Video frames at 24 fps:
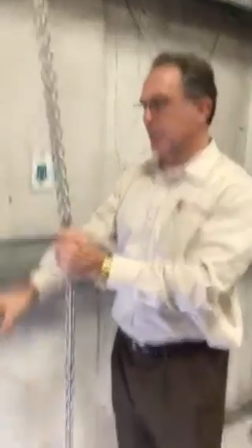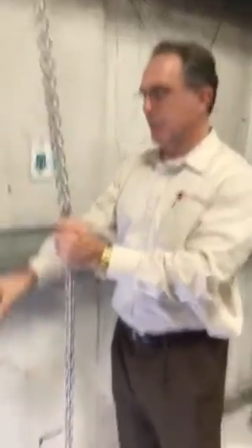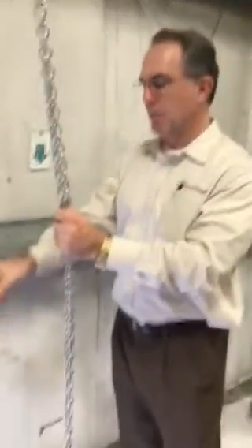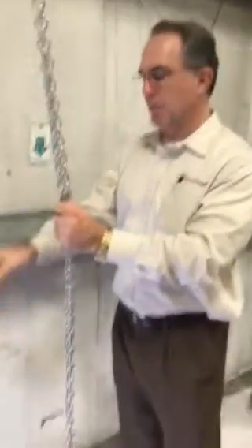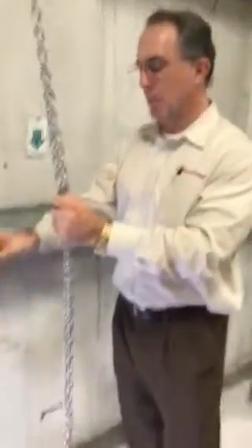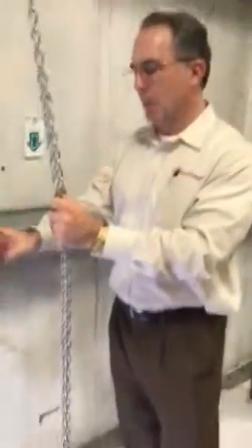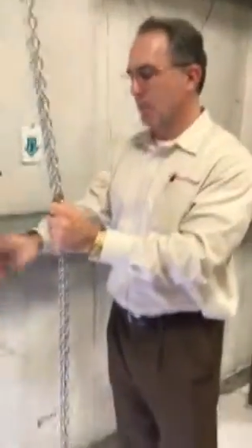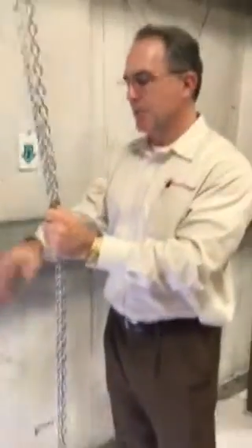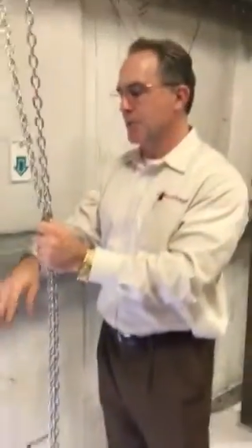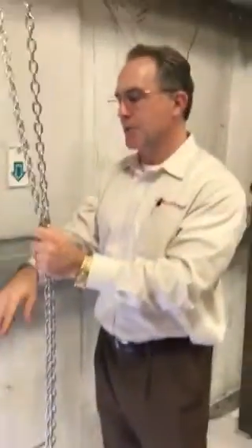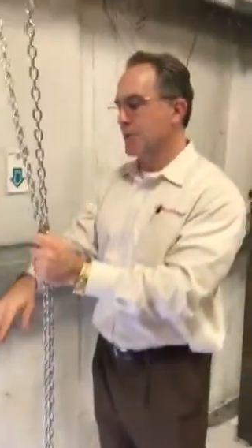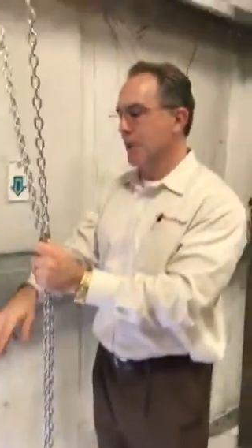
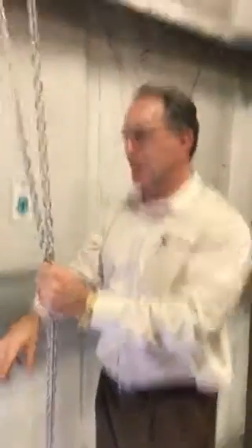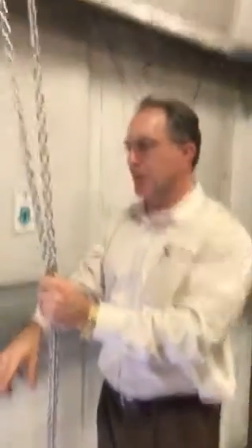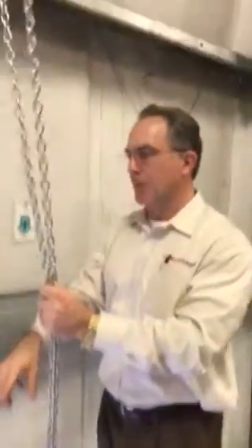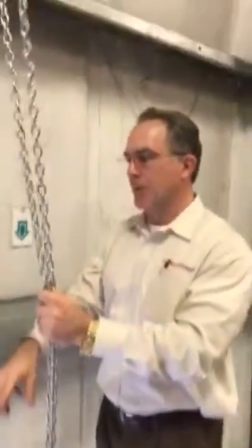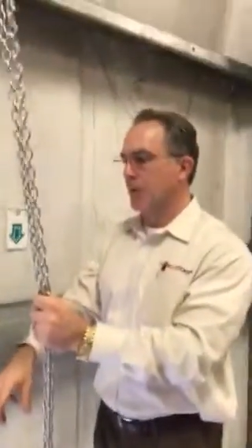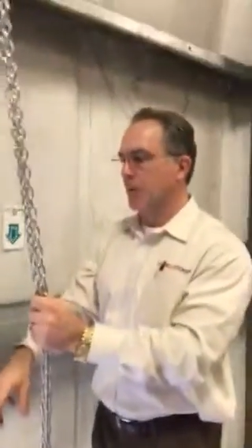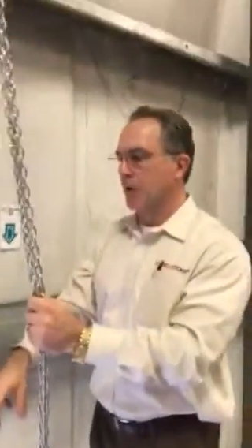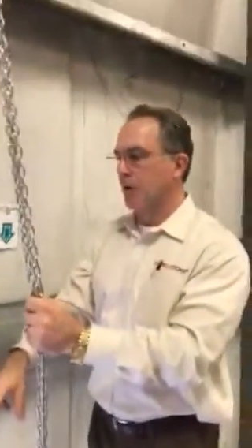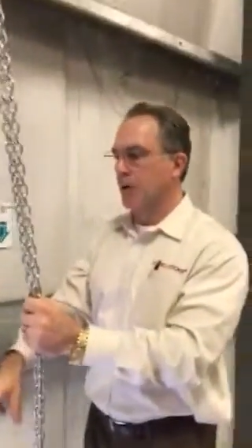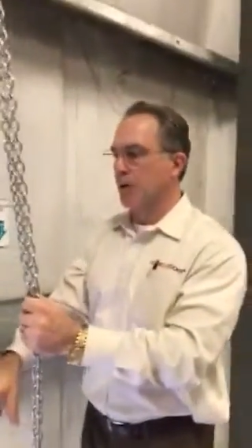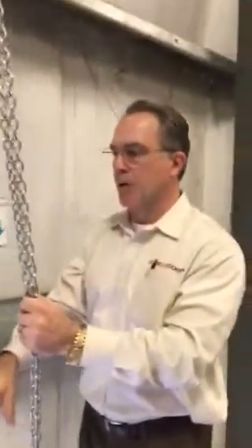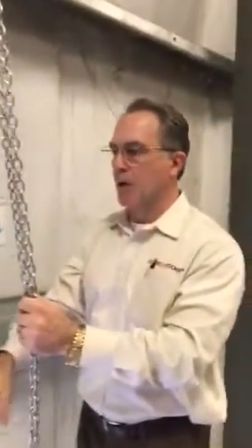what I was talking
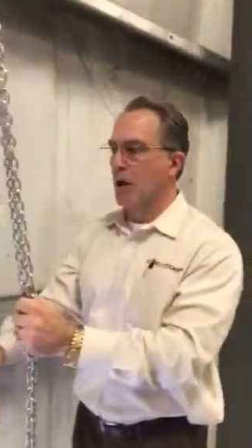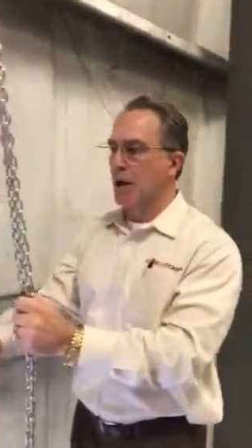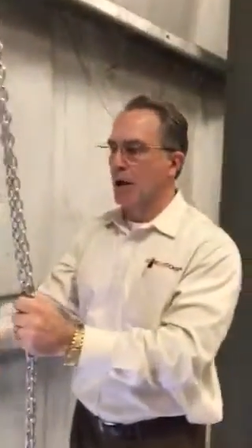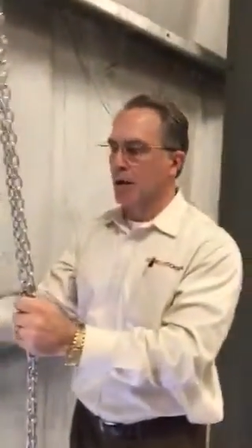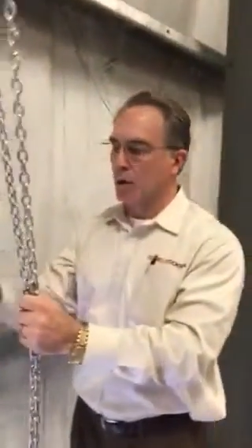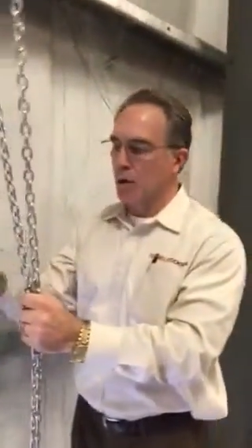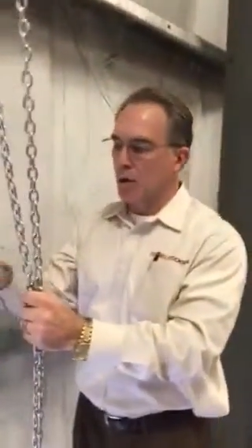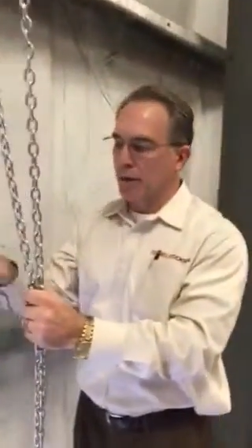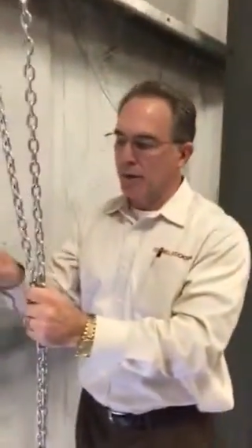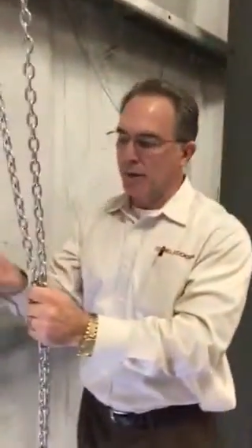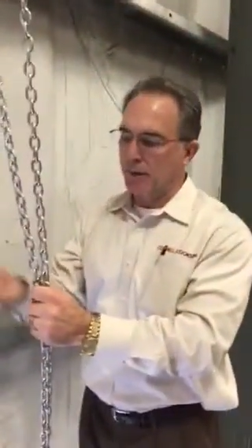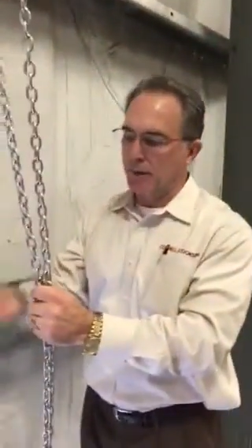about earlier on,
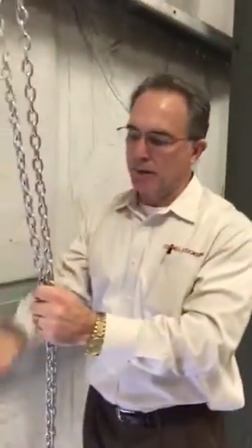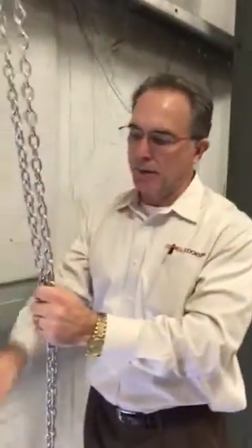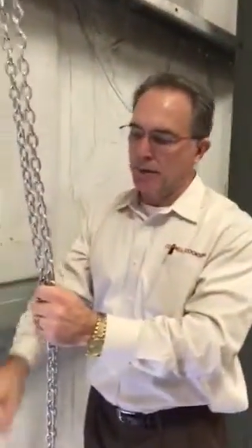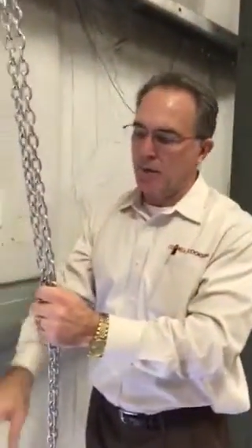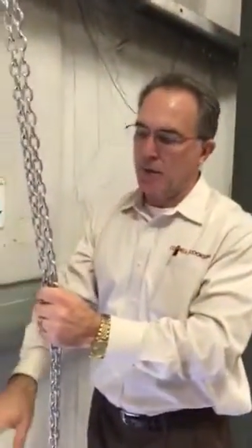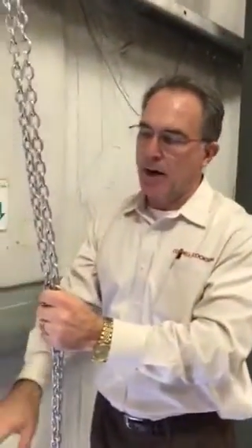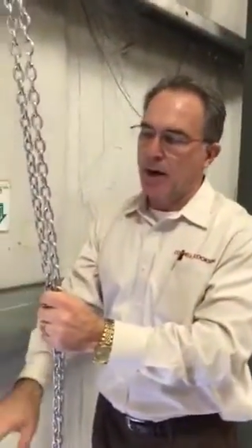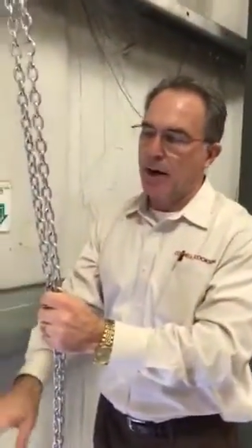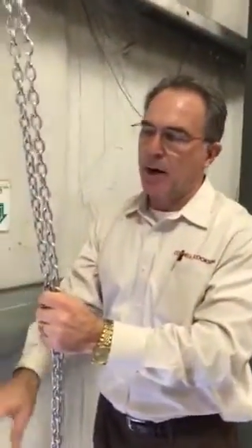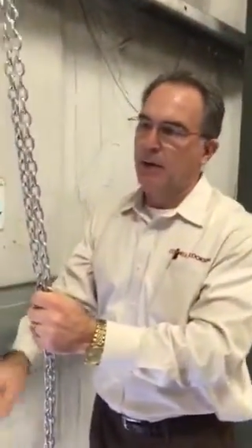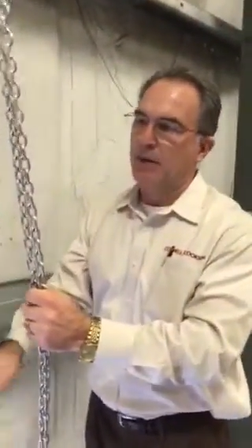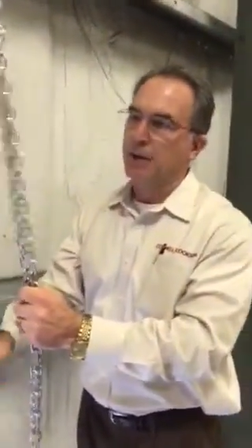going into the
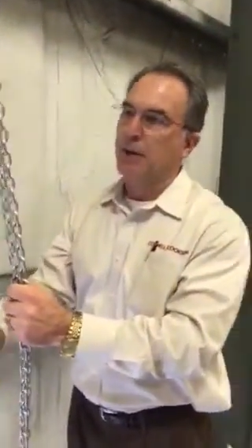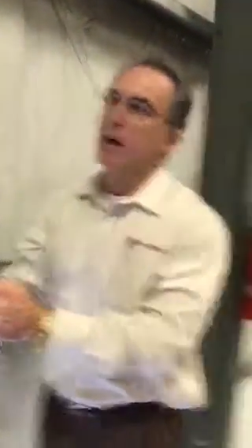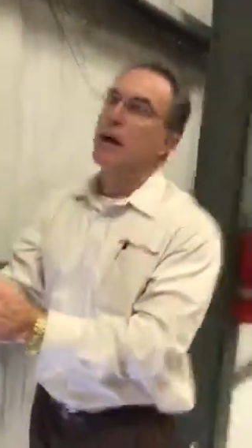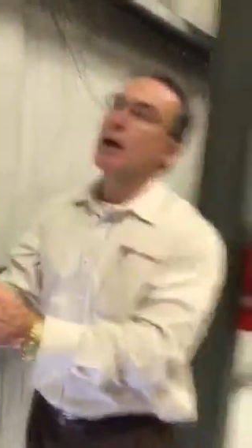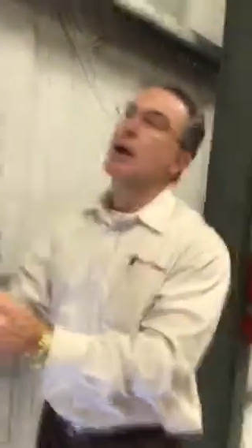ground.